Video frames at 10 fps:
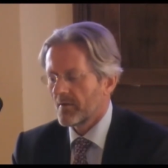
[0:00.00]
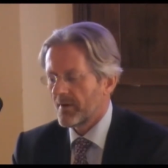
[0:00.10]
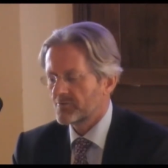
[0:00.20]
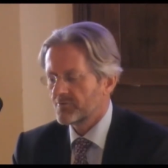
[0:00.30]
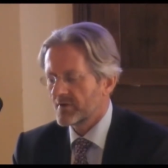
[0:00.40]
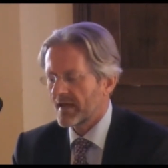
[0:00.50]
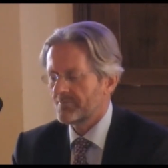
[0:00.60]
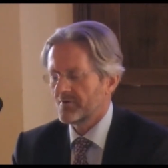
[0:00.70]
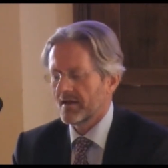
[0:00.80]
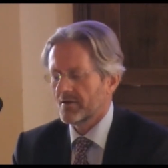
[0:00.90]
about the
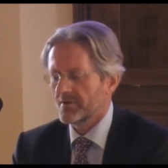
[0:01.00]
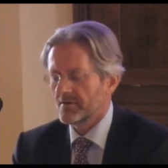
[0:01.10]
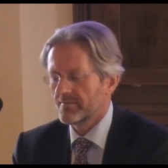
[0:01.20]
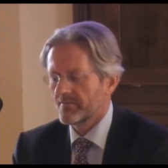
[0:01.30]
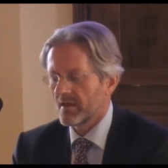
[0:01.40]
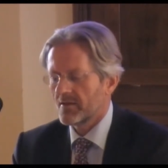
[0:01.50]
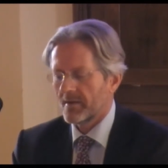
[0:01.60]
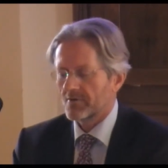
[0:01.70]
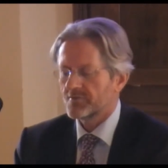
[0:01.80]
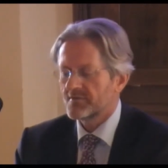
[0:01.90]
vocabulary and
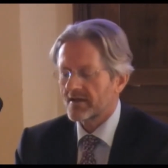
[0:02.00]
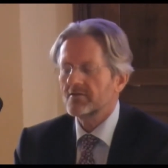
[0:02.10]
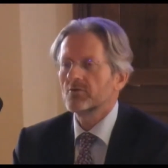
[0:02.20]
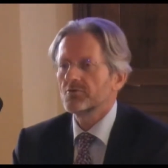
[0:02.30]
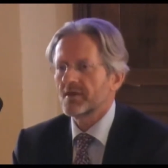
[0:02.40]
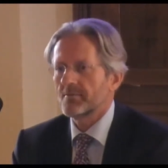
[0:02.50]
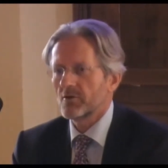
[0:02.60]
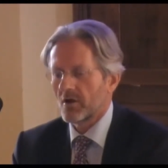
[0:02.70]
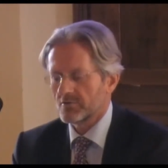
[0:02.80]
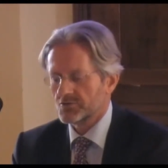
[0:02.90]
about the technical
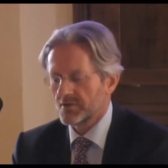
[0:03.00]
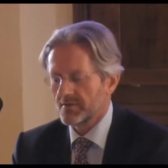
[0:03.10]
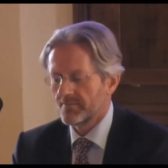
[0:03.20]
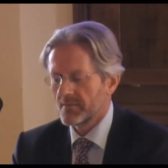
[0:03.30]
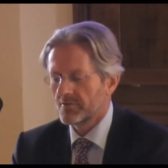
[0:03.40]
terminology